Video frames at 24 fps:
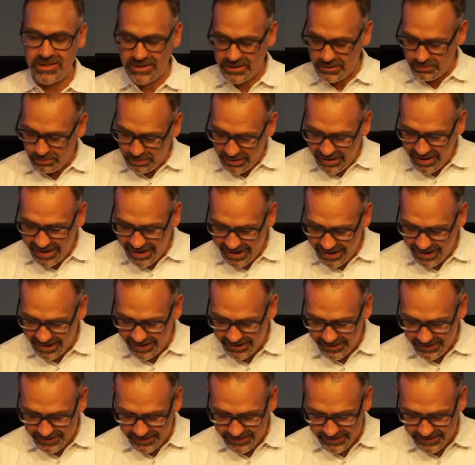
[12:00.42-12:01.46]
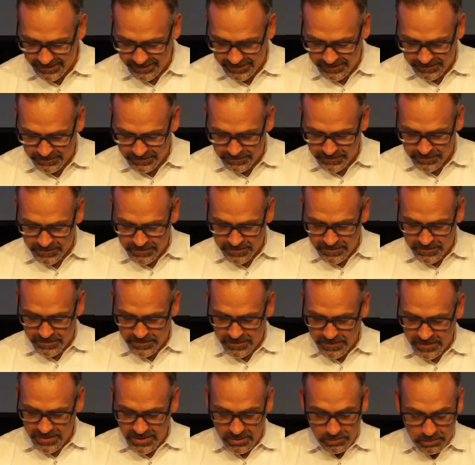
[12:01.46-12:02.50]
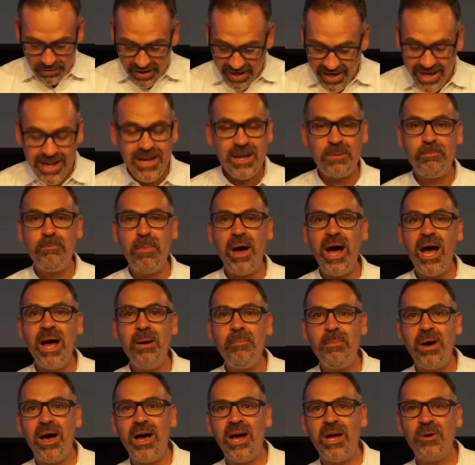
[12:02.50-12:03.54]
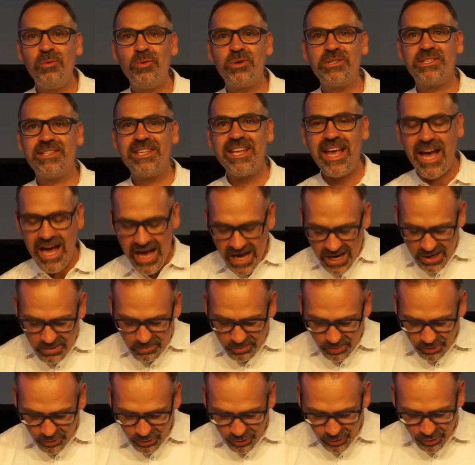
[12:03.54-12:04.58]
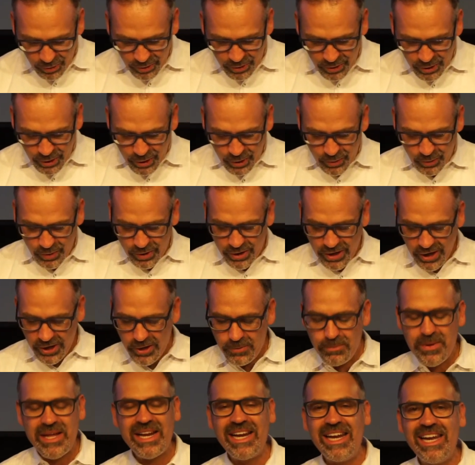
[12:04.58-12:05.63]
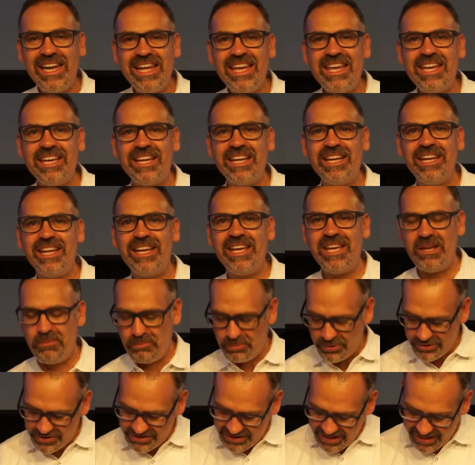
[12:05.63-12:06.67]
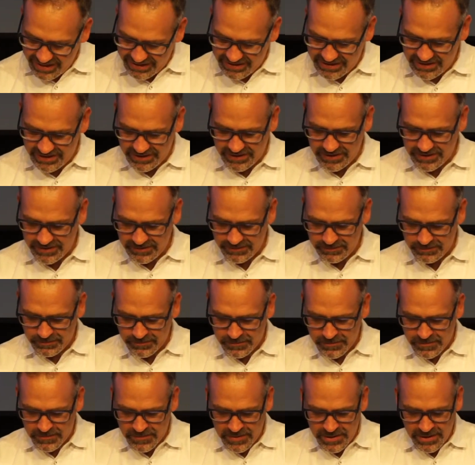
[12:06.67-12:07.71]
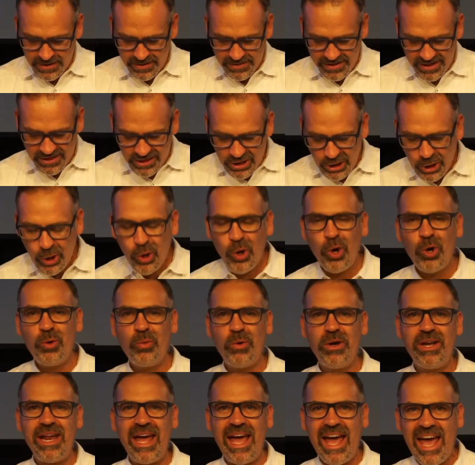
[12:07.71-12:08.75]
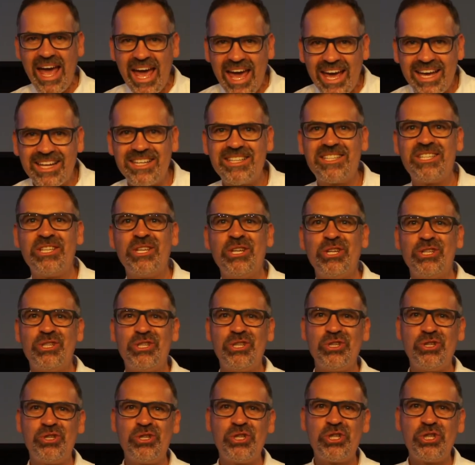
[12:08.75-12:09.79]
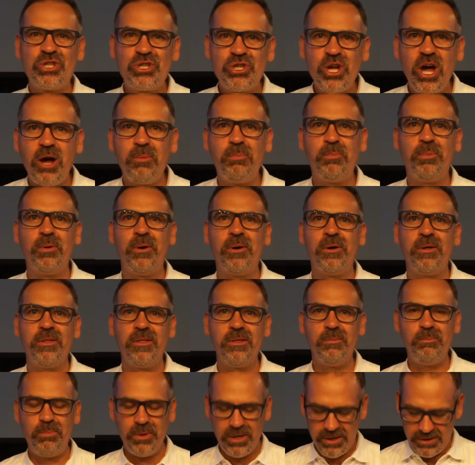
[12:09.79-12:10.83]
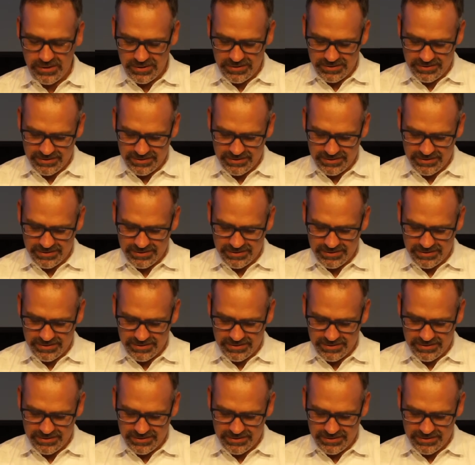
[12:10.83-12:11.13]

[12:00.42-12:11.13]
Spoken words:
to plan. The plan in my mind was the unborn were going to be legally protected. That the Lord would act to stop the bill.